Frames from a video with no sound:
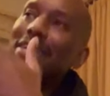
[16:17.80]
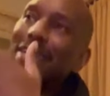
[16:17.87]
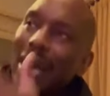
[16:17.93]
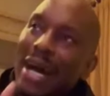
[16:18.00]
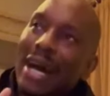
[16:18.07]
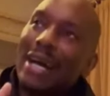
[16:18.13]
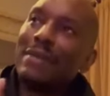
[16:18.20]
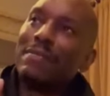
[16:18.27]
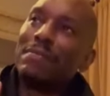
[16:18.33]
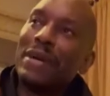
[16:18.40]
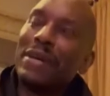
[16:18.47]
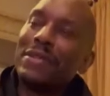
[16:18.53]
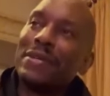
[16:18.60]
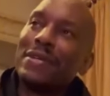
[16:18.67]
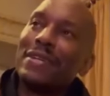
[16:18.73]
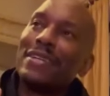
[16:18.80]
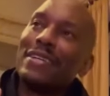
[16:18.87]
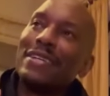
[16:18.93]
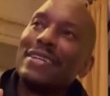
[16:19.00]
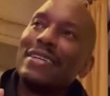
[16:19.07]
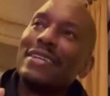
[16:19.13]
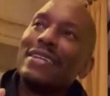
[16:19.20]
the godmother
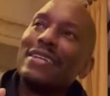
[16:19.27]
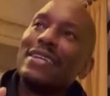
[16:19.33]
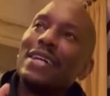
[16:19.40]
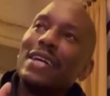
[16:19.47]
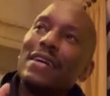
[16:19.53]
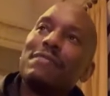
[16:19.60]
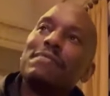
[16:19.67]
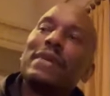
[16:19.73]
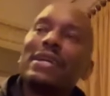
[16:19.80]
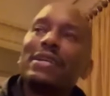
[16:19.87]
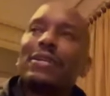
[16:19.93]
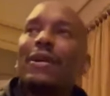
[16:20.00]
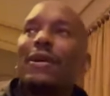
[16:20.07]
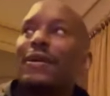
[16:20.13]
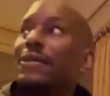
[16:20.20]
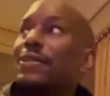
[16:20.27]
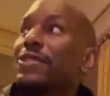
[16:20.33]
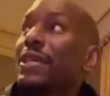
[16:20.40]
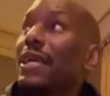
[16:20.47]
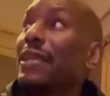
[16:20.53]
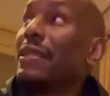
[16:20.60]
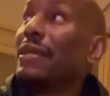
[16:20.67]
of my
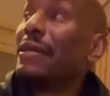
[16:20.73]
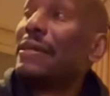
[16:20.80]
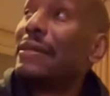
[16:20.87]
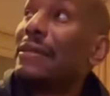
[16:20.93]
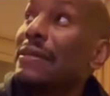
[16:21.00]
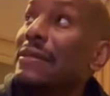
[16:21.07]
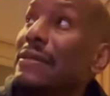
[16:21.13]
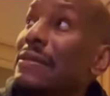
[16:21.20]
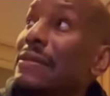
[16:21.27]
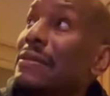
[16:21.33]
daughter, Shayla.